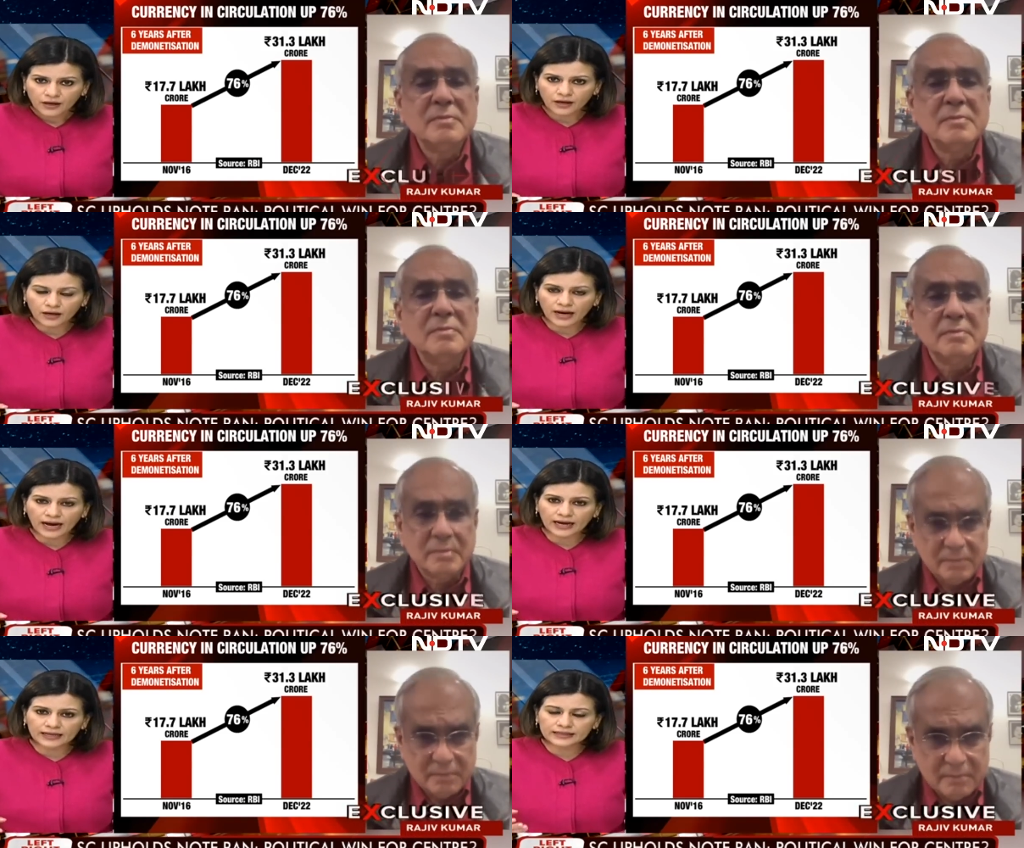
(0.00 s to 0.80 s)

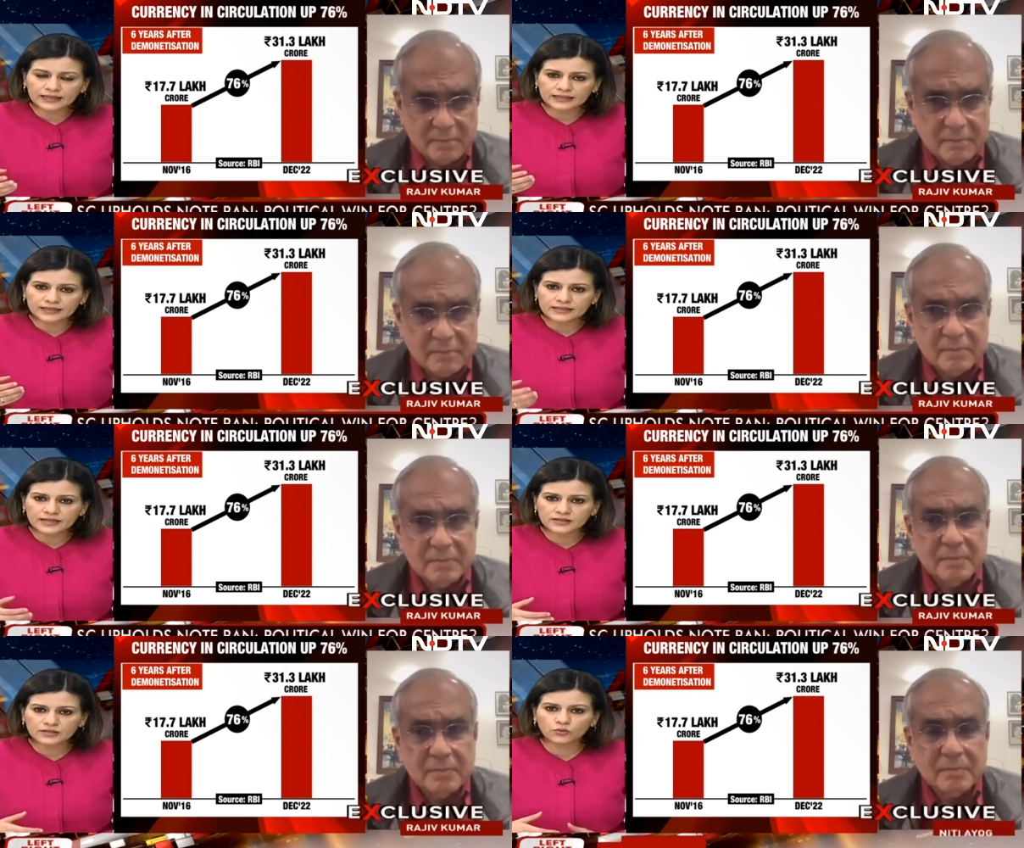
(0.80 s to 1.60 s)
Speaker 1: That in a
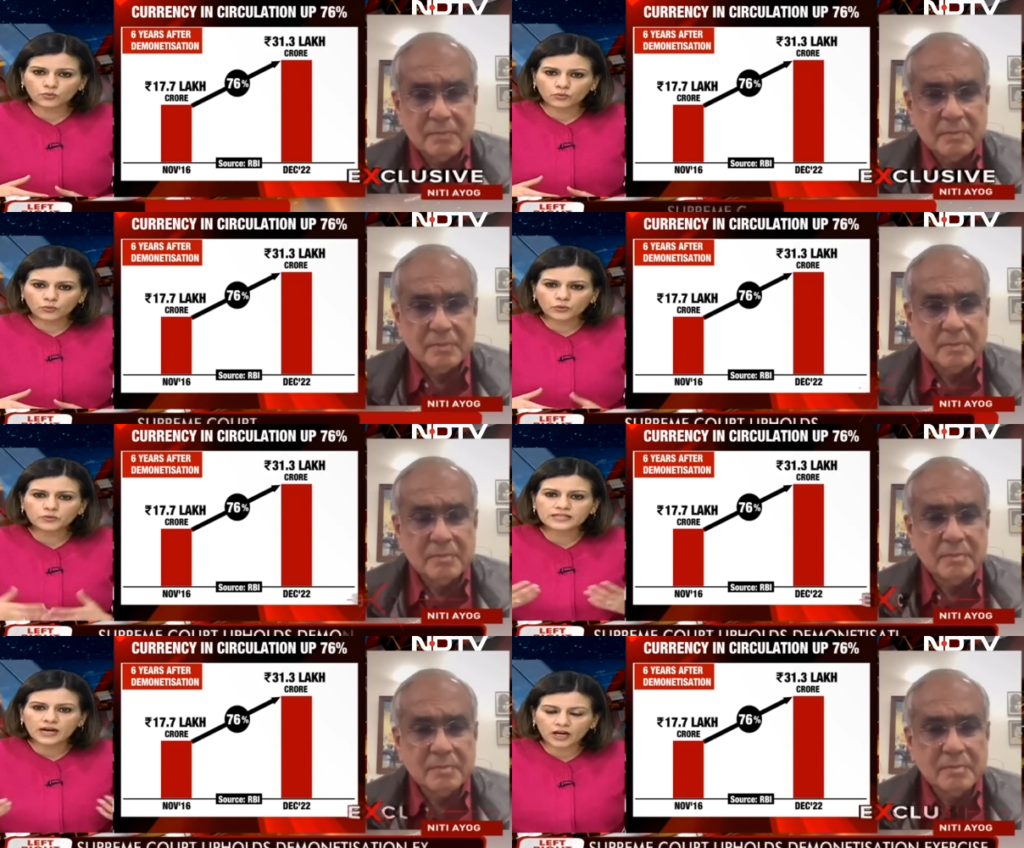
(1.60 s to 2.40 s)
sense, you know, what
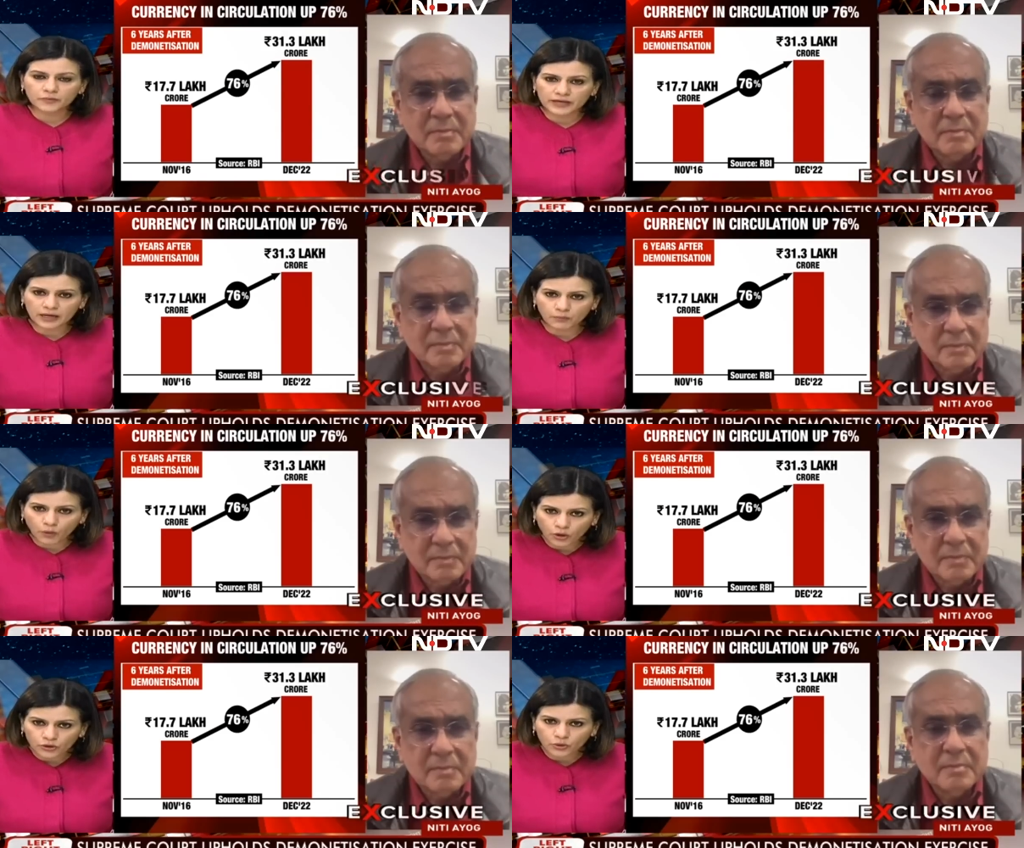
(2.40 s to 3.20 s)
was the RBI
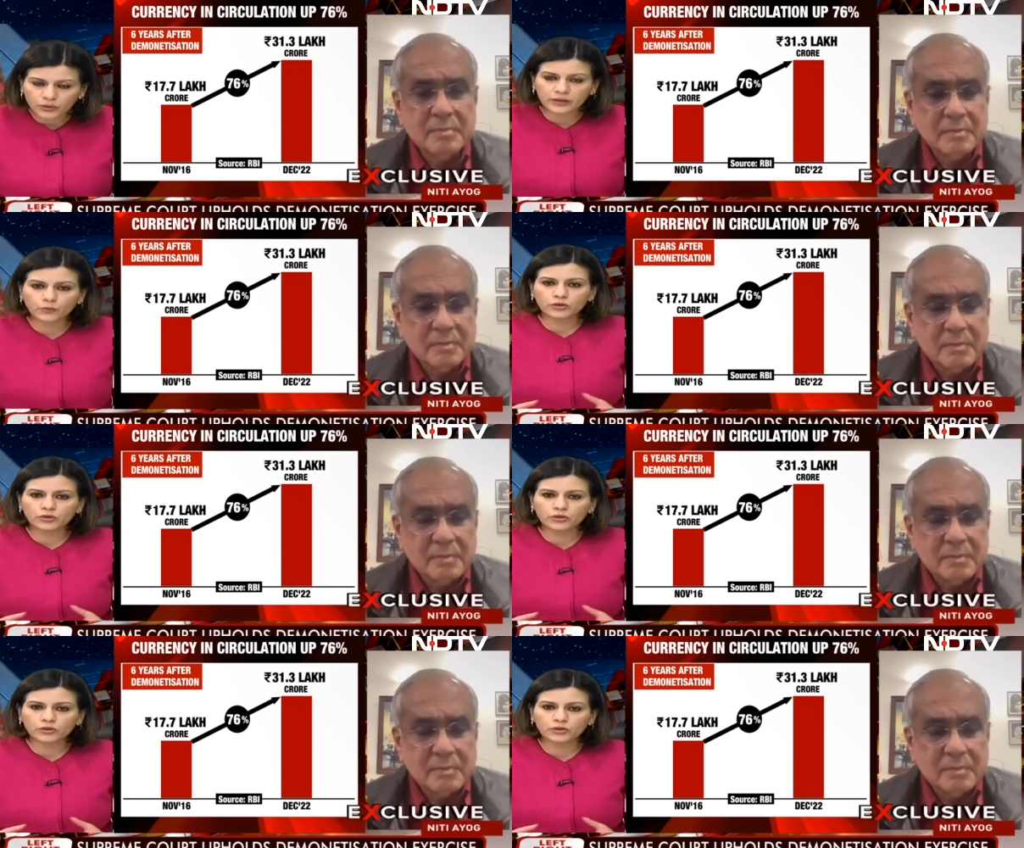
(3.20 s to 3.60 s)
board doing?